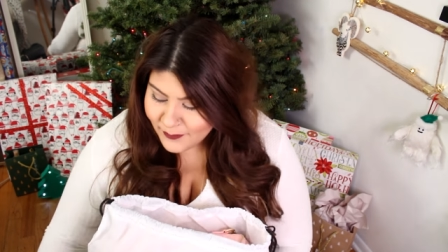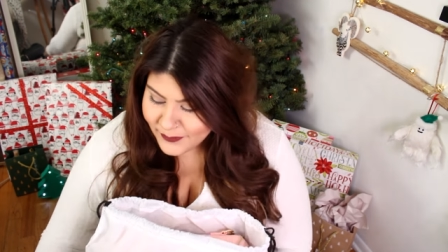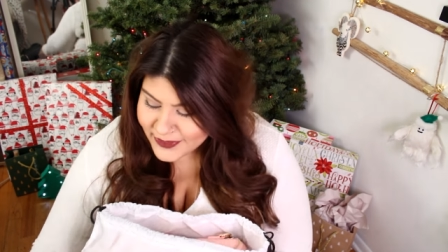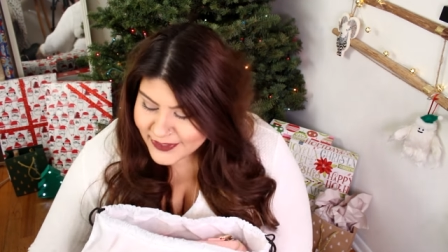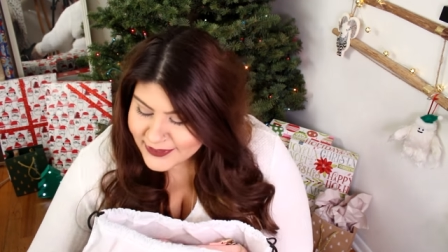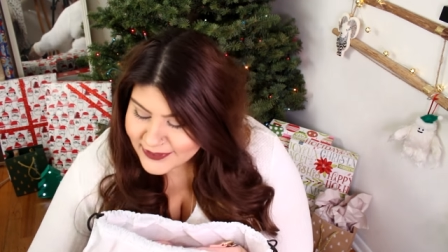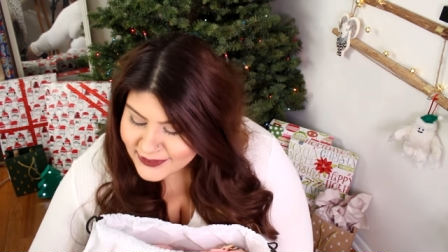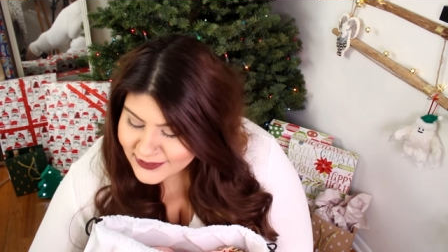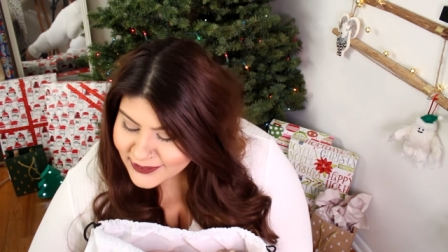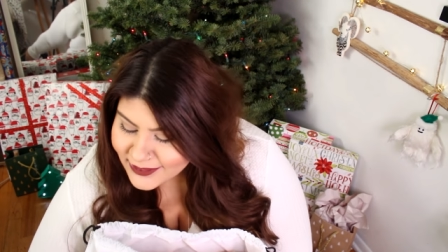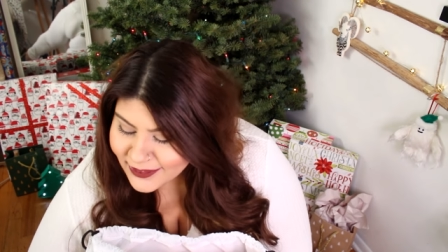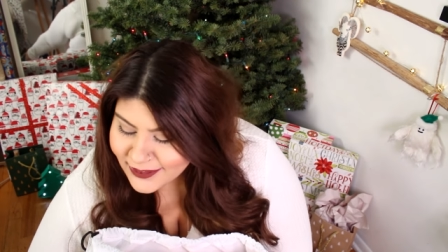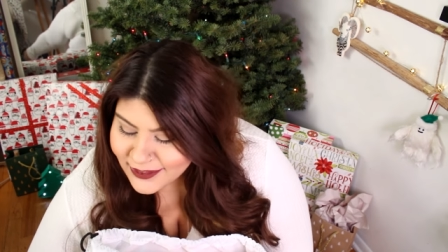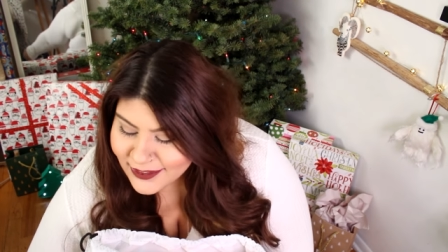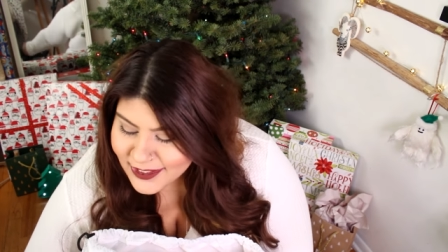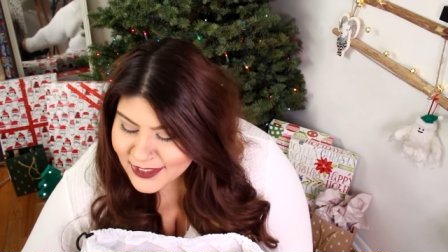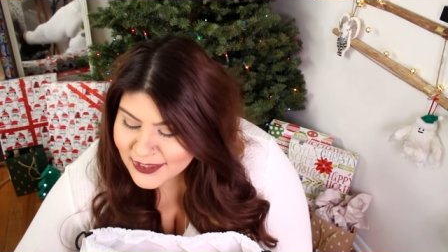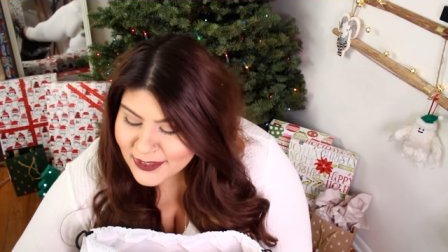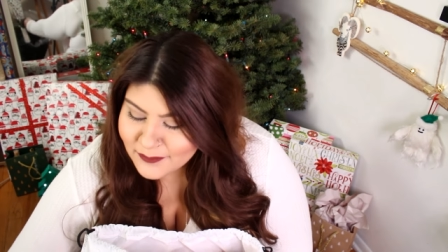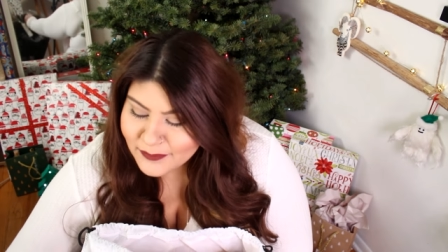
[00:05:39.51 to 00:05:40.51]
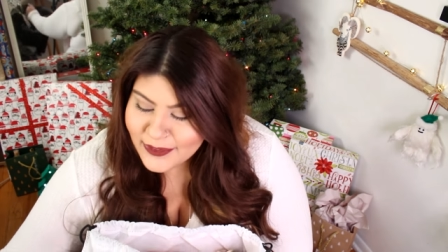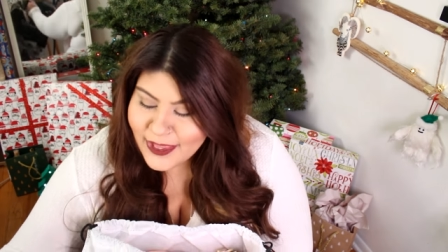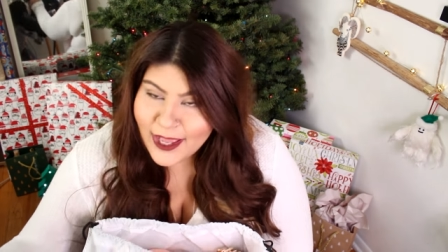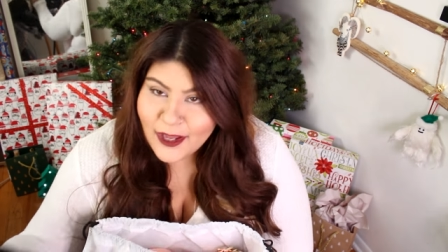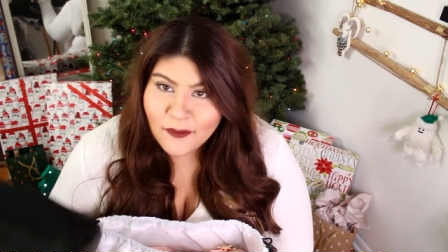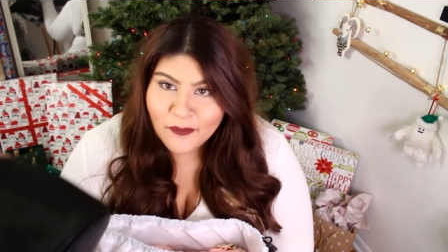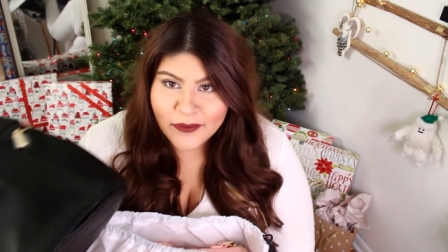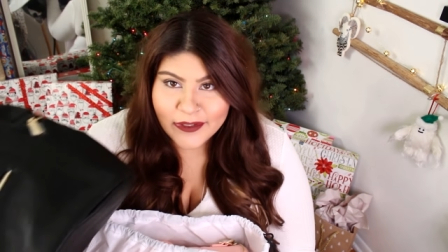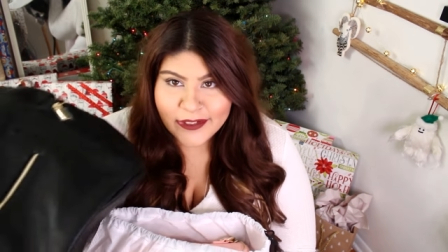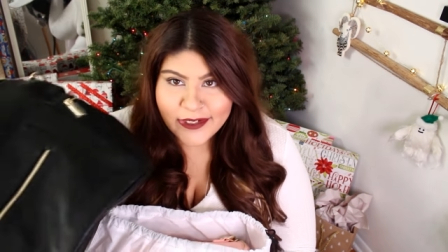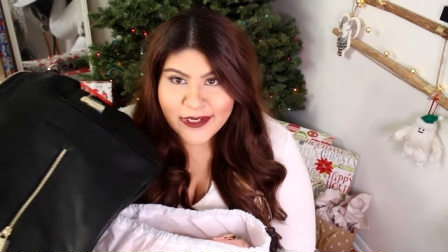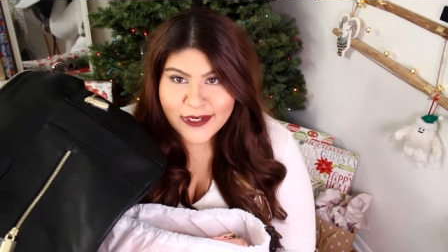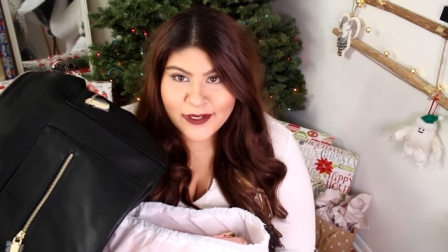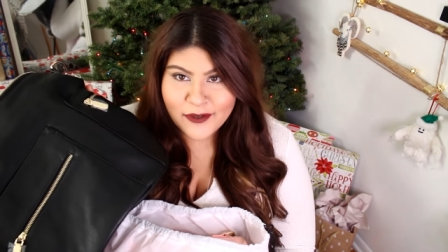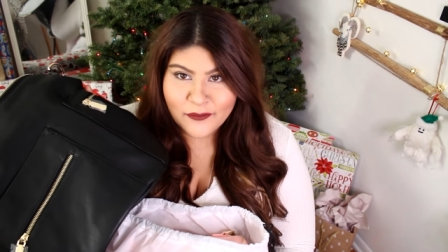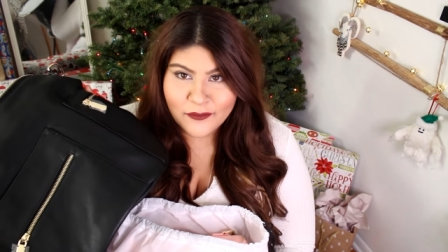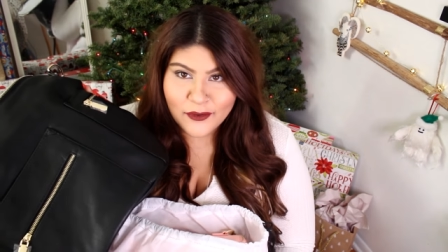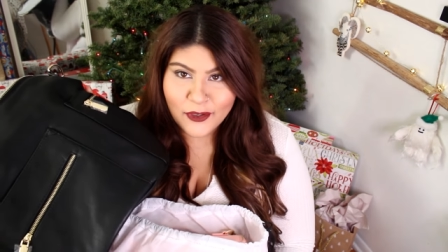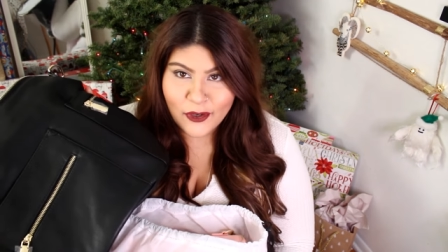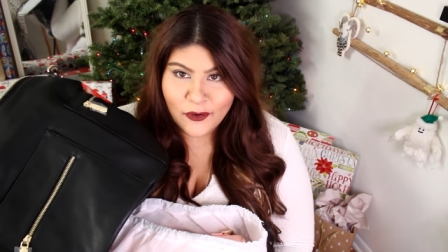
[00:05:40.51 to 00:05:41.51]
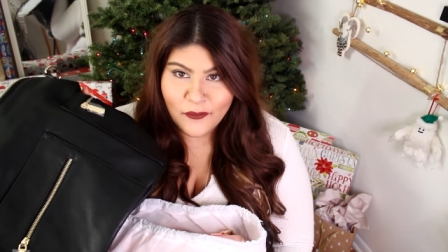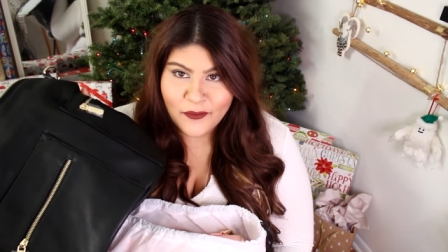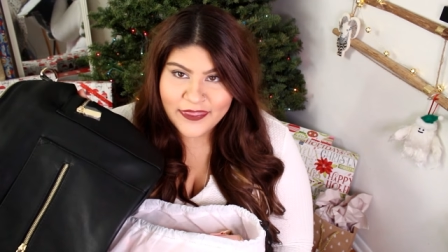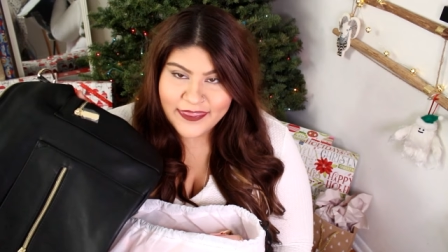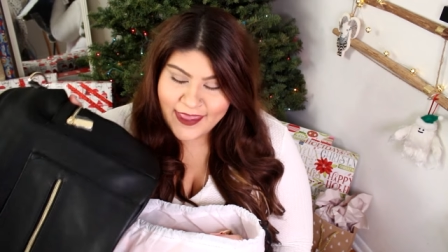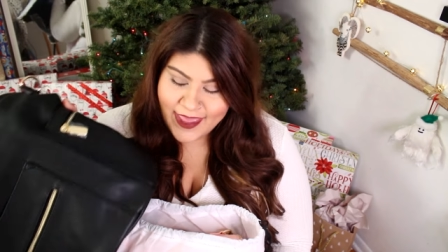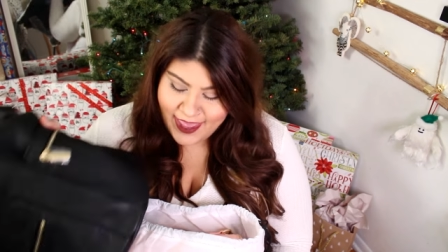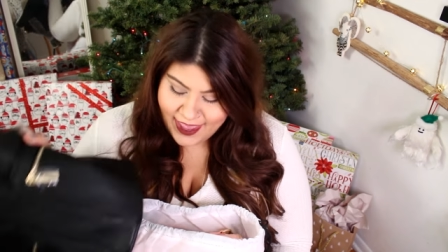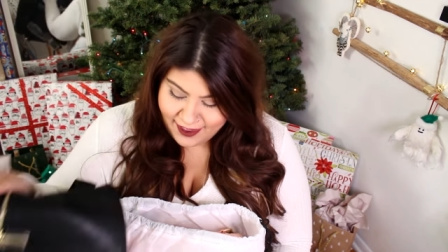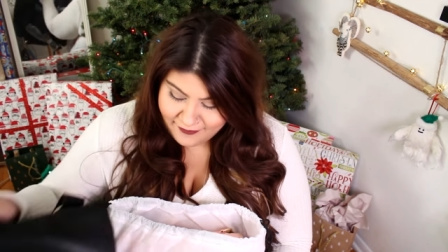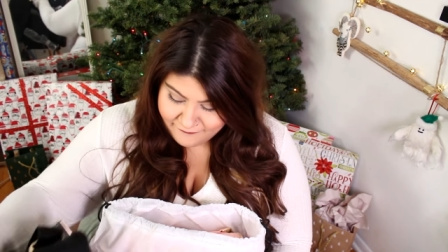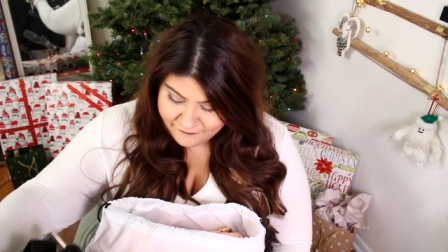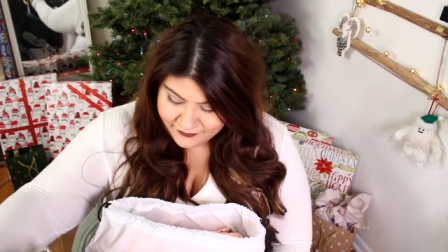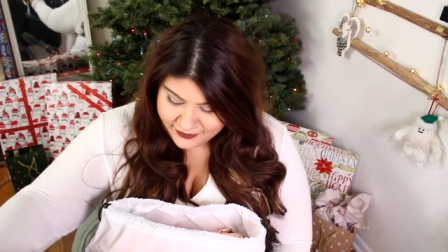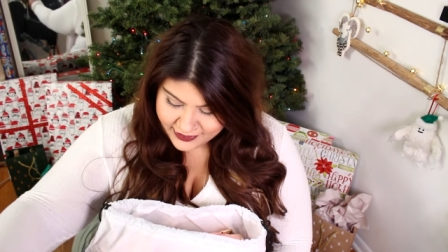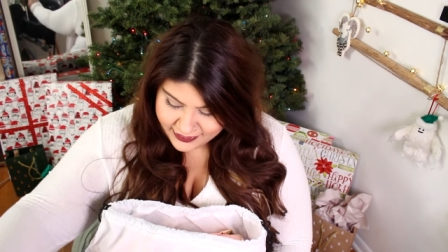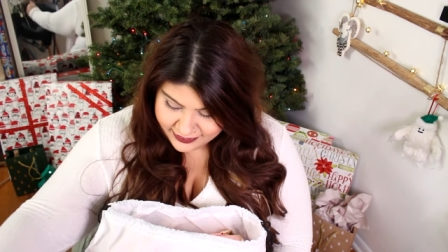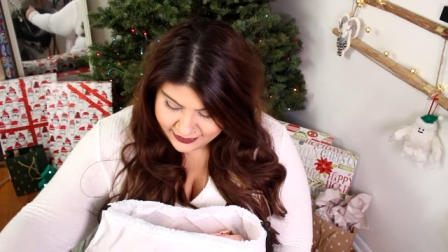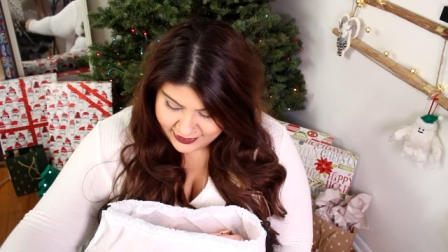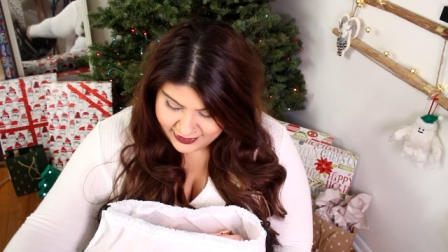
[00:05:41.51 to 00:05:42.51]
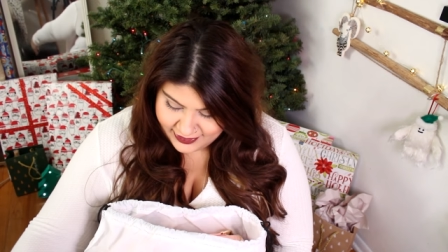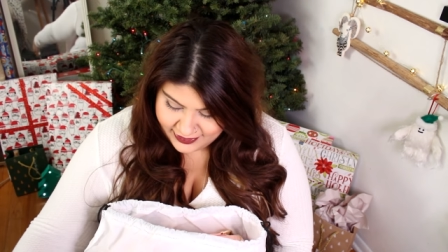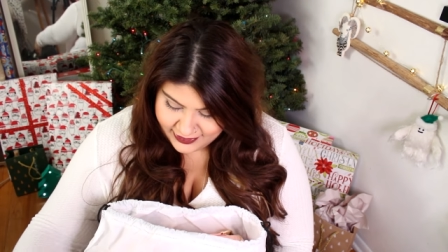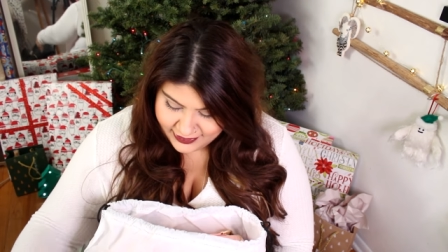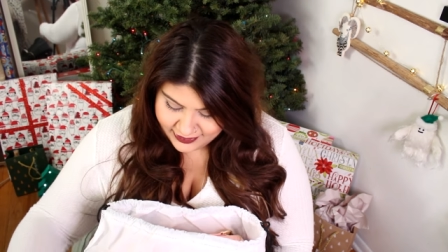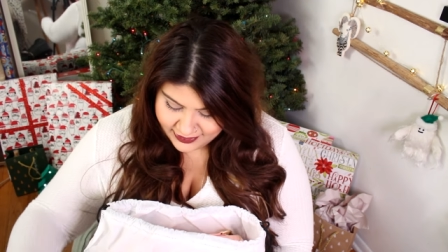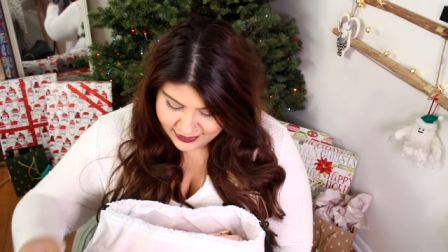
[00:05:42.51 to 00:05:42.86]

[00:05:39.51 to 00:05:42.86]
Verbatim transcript: Plus a black one will go with everything.